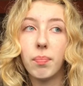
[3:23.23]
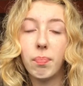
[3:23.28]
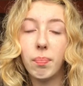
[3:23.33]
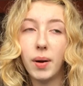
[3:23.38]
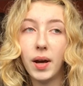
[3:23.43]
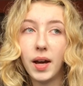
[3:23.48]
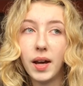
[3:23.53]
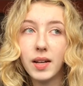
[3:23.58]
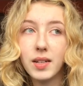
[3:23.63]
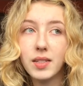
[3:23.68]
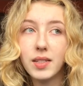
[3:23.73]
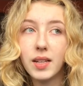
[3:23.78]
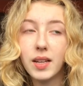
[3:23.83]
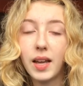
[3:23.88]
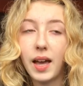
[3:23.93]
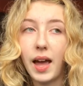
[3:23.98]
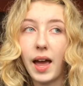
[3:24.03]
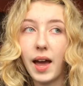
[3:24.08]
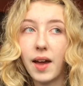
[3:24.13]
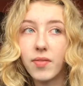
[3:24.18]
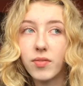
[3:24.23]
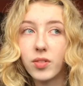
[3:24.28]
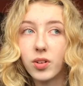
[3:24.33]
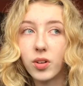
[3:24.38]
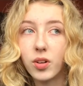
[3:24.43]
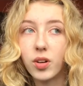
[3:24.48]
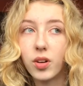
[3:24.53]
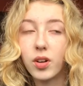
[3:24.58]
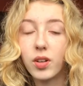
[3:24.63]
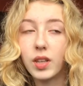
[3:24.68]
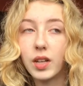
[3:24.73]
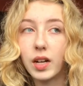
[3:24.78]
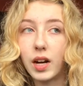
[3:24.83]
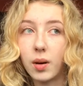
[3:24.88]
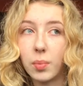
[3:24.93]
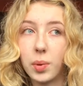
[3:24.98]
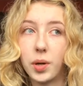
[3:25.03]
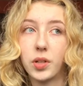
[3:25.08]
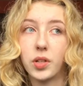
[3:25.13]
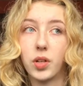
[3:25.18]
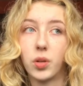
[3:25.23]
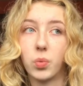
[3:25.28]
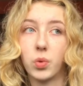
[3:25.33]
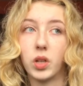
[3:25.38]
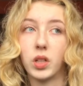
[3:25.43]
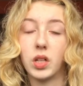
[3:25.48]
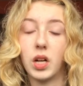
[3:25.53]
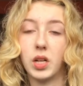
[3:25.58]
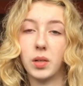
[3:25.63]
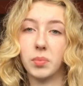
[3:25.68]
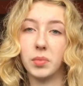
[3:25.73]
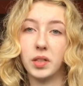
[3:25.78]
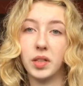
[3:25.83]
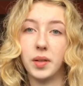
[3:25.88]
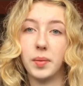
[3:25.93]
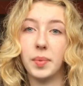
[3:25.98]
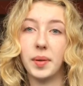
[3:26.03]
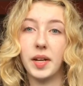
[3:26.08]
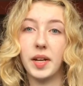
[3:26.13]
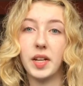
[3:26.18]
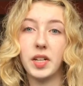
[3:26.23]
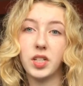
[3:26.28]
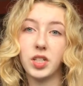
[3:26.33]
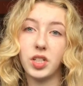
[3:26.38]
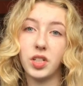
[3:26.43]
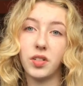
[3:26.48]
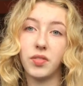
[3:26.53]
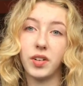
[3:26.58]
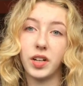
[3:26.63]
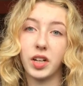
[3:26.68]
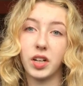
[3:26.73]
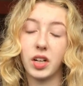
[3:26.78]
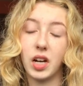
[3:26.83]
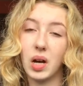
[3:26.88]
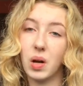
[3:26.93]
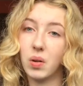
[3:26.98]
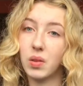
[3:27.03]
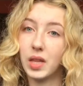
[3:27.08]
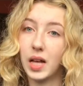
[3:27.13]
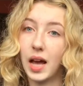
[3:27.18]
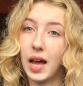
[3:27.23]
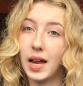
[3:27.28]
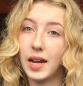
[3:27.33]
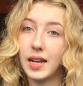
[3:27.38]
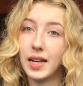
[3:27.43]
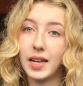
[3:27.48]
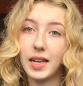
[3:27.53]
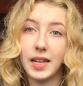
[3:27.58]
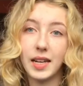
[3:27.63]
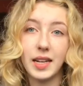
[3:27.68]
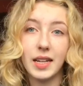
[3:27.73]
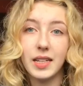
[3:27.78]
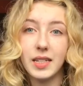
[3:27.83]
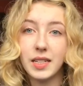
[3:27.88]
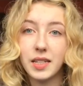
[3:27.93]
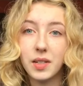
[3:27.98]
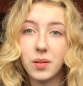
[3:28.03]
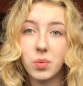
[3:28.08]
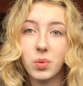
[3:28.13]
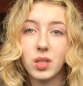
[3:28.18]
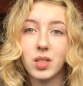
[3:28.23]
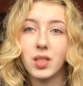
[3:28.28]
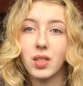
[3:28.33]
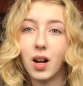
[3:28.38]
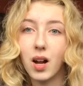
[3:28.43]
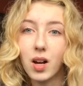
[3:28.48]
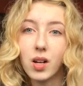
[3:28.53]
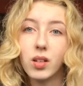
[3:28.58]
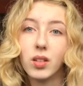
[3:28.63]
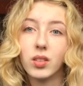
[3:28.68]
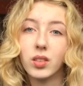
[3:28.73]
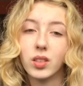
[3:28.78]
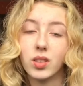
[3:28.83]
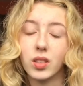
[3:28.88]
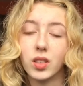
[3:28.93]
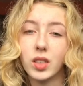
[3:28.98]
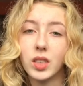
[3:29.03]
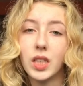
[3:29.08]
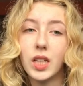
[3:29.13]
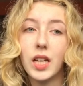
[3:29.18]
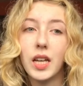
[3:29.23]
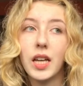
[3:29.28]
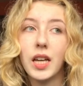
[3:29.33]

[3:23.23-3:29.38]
But after the chiropractor had worked on him a little bit, she figured out that it indeed was not ulcers.